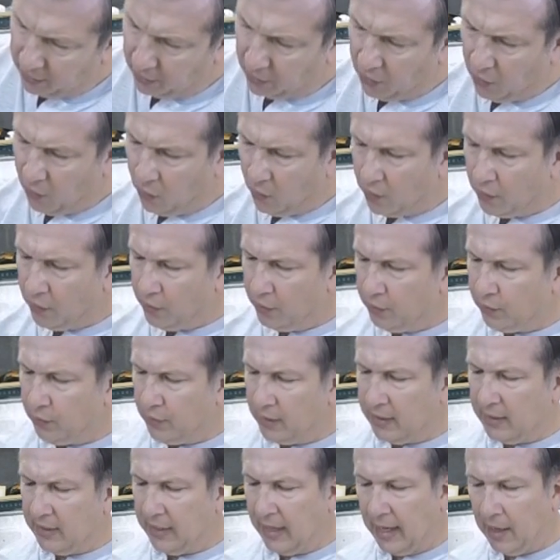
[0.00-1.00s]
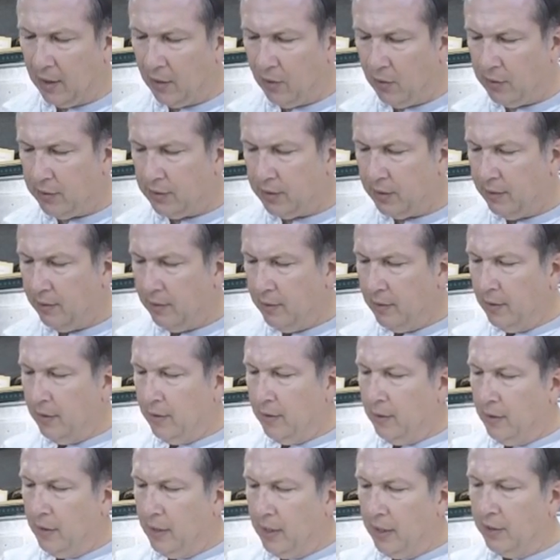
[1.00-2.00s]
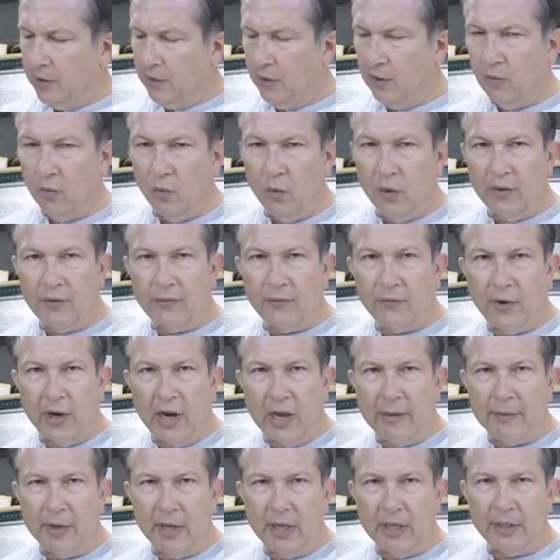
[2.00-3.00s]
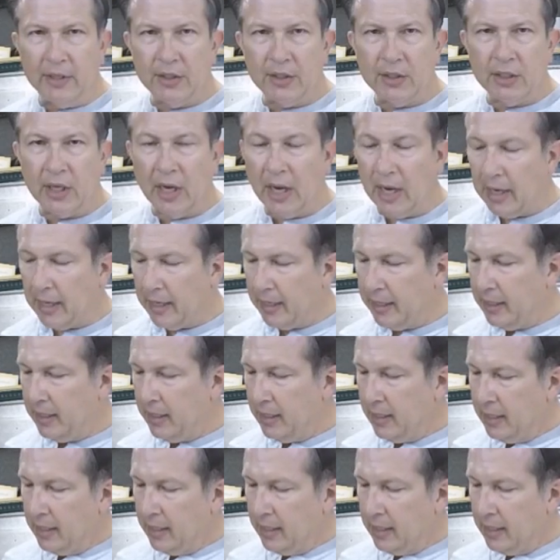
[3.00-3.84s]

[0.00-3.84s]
the corners with dowels into the wood frame inside.